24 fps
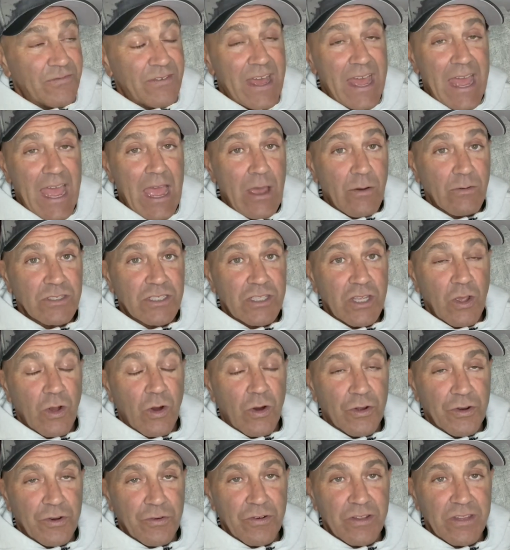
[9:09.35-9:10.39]
I was the
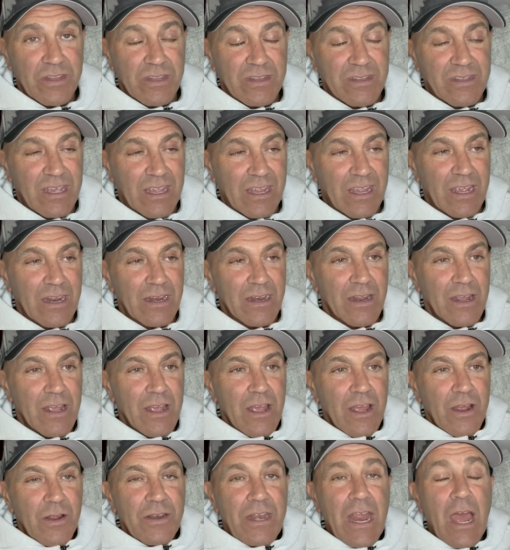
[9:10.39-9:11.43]
owner of the ticket.
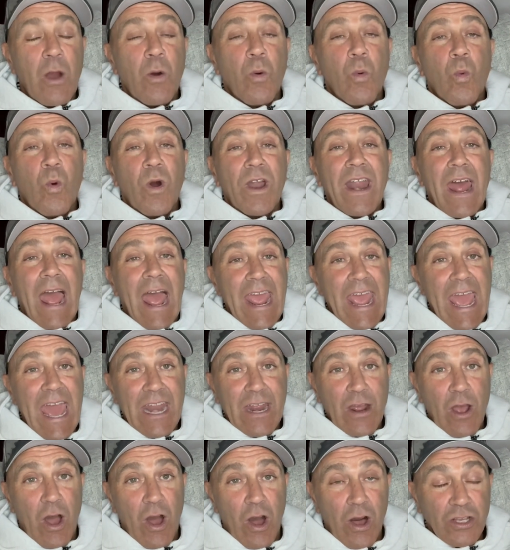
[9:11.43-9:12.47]
Now, I had
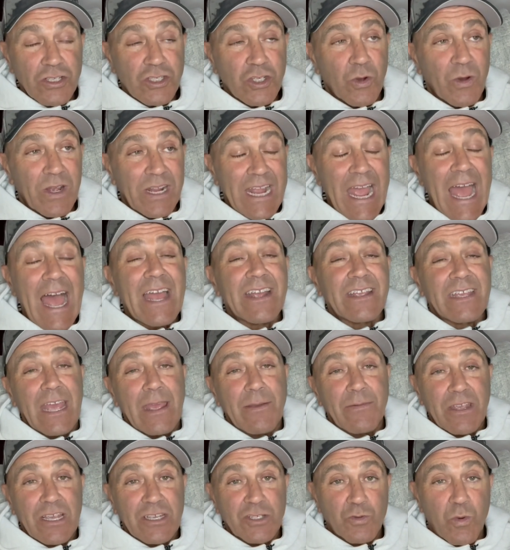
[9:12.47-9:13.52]
also a card game,
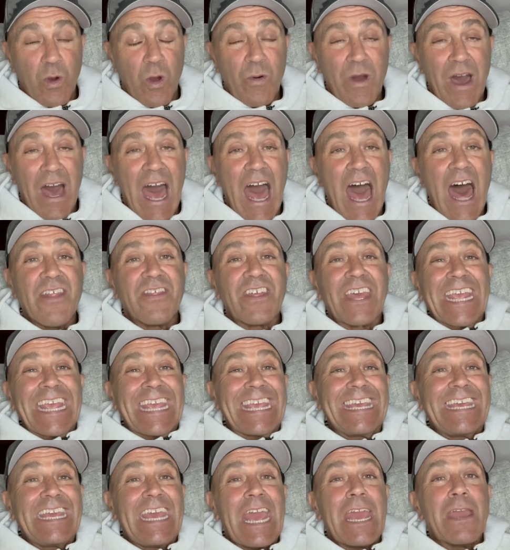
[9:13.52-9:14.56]
because what were other
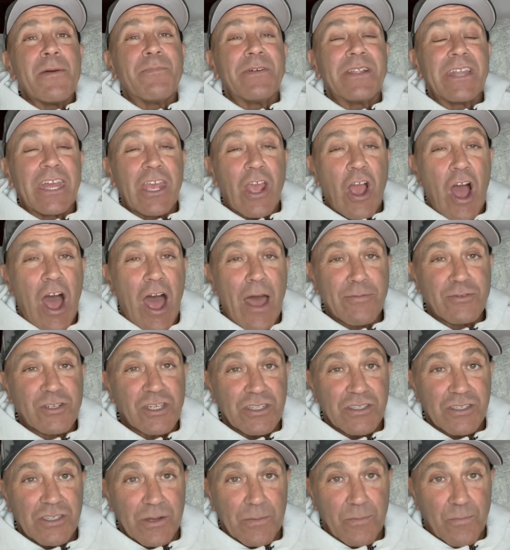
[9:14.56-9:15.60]
gambling
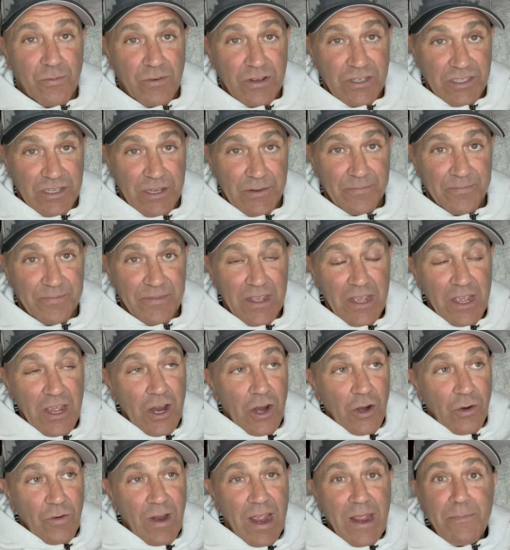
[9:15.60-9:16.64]
options in prison,
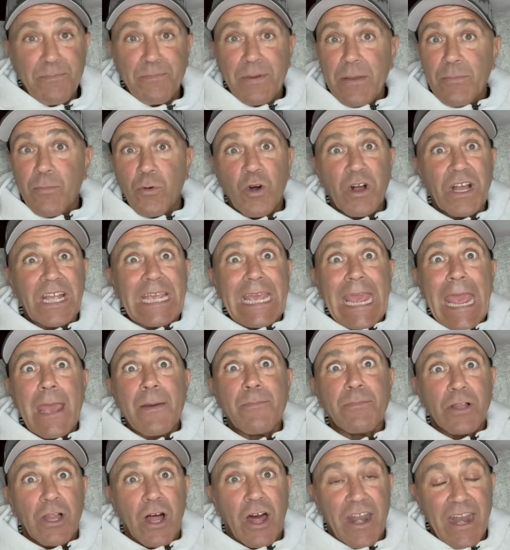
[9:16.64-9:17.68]
right? People will
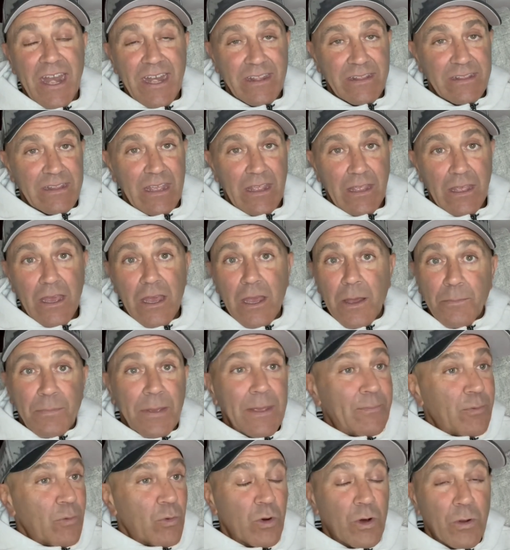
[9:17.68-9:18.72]
gamble on anything.
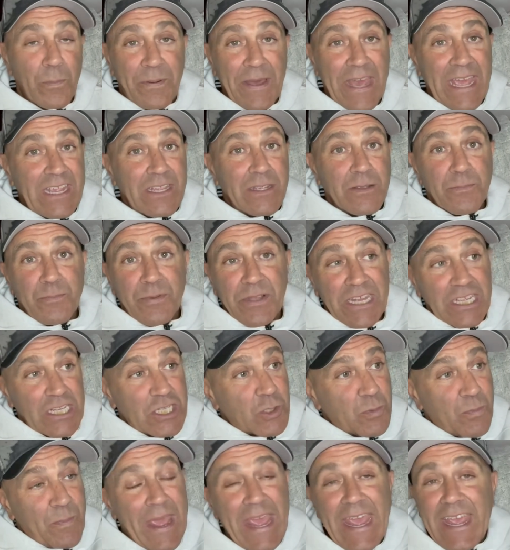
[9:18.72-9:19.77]
People will play
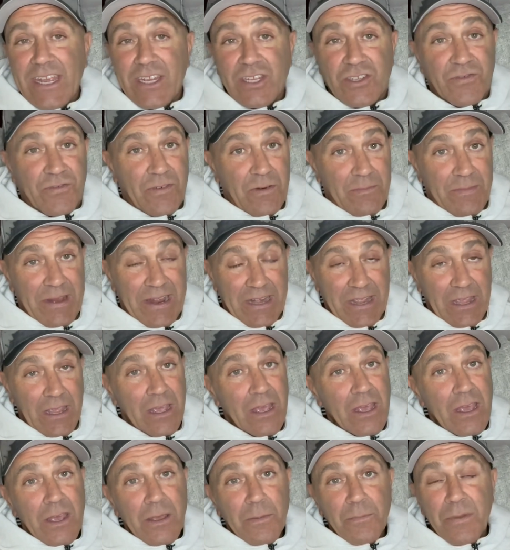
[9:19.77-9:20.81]
spades for money.
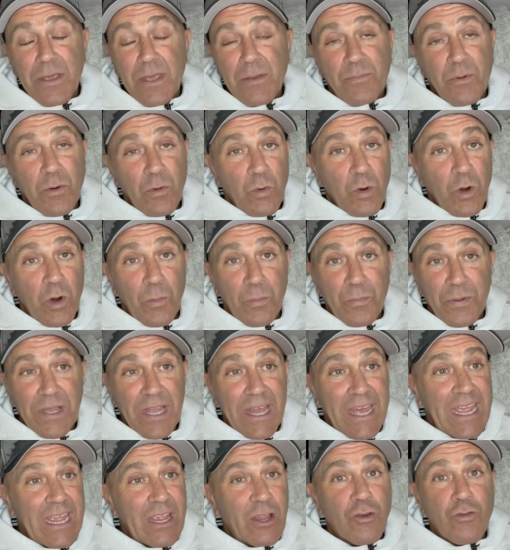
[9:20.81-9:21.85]
People will
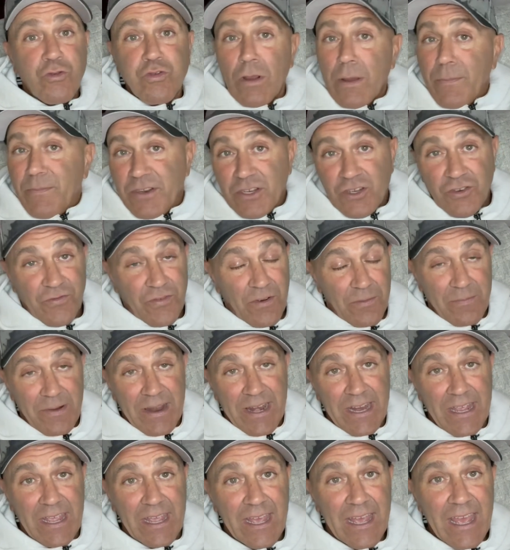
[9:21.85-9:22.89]
play cribbage for
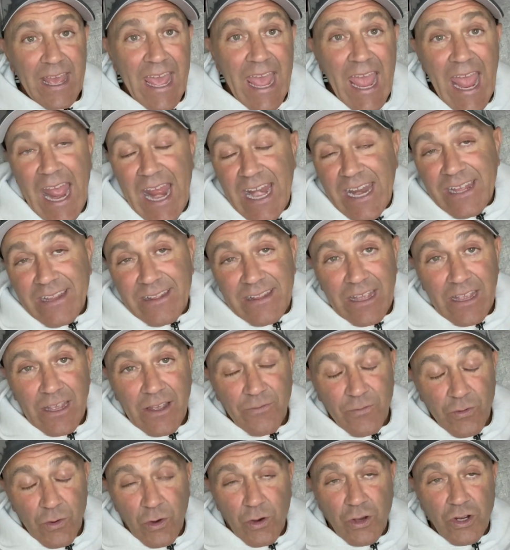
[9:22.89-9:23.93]
money. Anything,
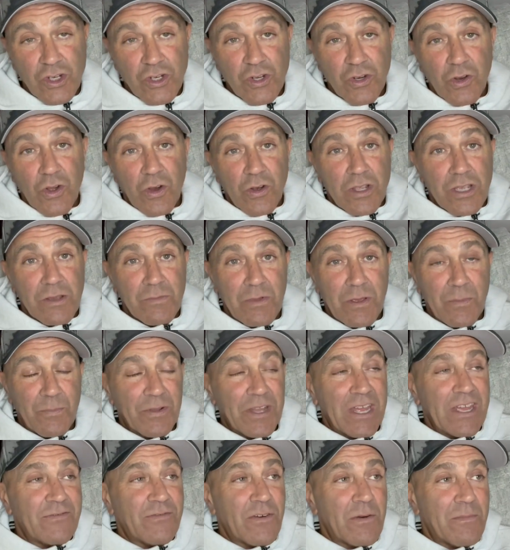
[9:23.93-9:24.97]
of course, can be
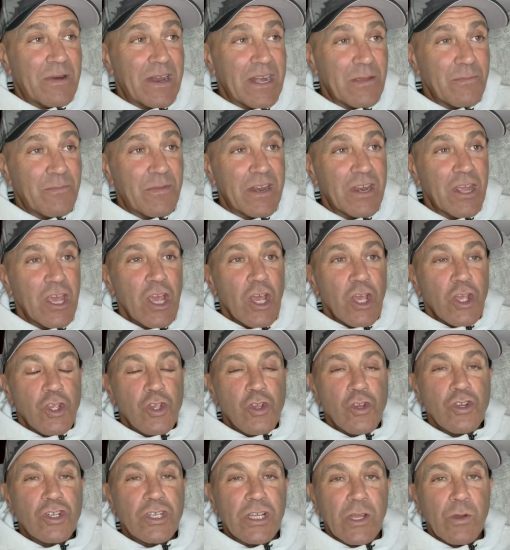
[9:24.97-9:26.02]
played for money. But
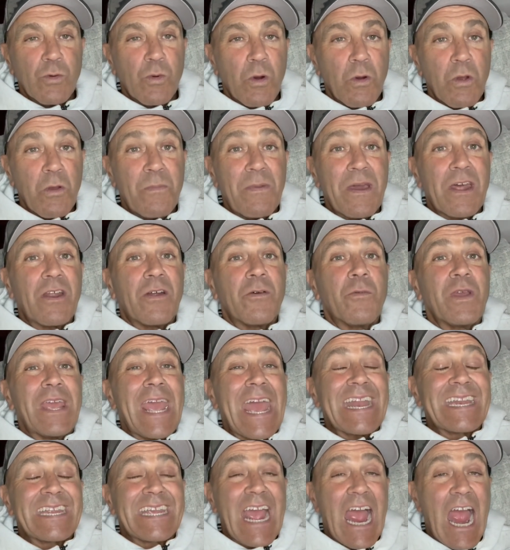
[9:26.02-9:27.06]
usually what we bet on, we
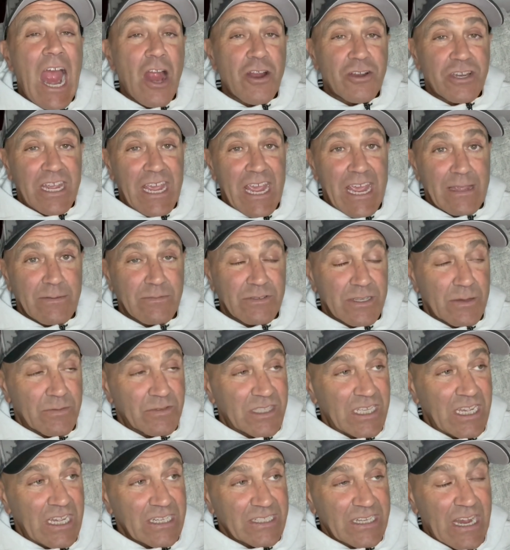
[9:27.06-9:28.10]
had card games
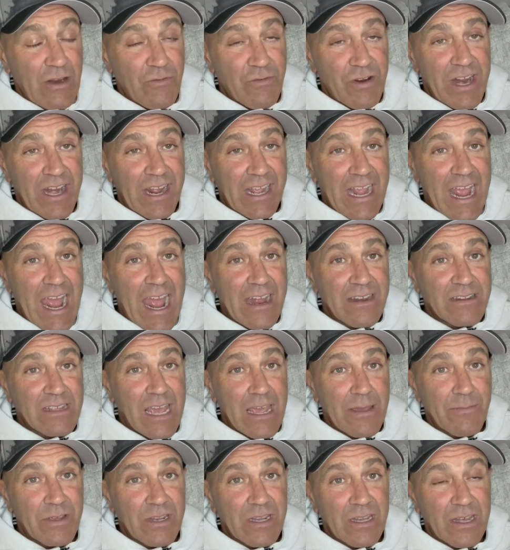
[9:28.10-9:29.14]
upstairs. I ran a card
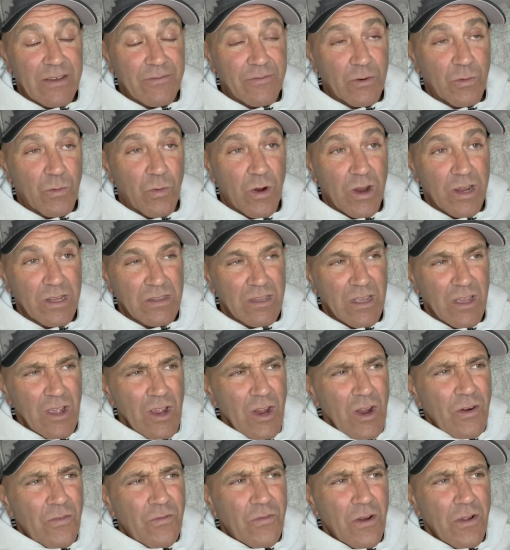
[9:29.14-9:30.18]
game in Leavenworth
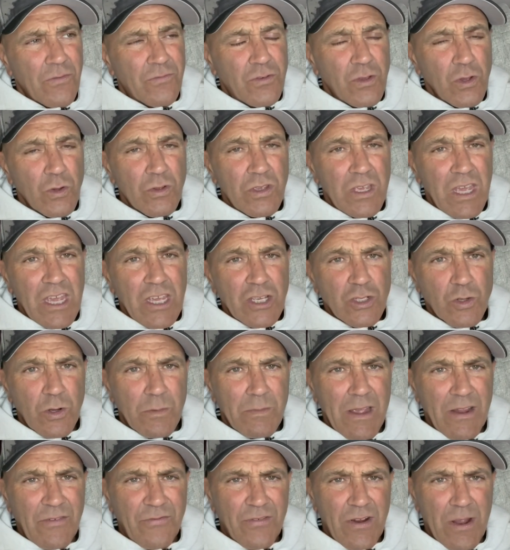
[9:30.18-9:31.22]
for a few years with
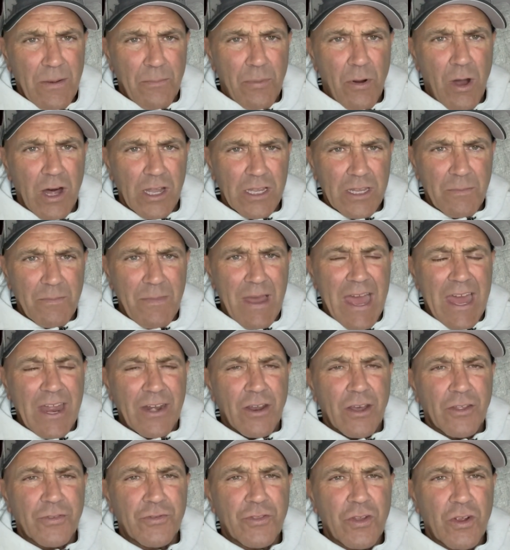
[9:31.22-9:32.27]
my friend Paulie Martin
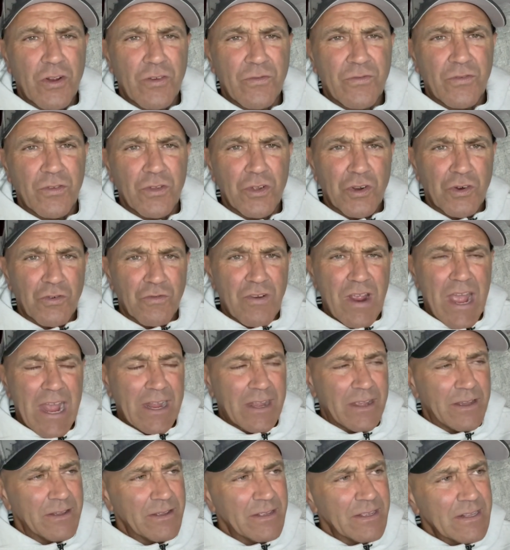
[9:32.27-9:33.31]
on 3rd floor
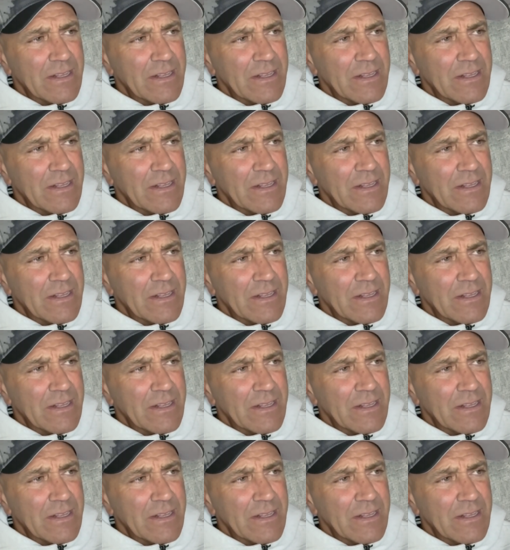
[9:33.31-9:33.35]
rec.